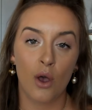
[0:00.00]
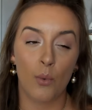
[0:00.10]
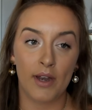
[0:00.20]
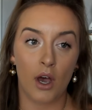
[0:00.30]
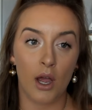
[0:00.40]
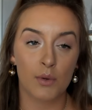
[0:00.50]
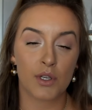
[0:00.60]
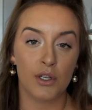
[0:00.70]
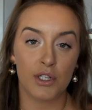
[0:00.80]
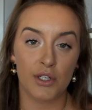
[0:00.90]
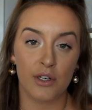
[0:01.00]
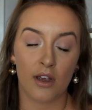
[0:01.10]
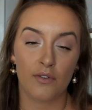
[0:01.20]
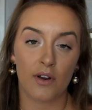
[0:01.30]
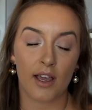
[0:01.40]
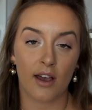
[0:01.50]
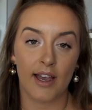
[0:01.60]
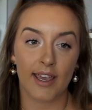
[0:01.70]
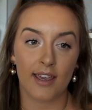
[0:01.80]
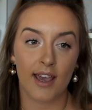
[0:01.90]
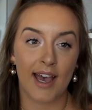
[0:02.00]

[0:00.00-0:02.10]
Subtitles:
when I was going to uni, I felt like I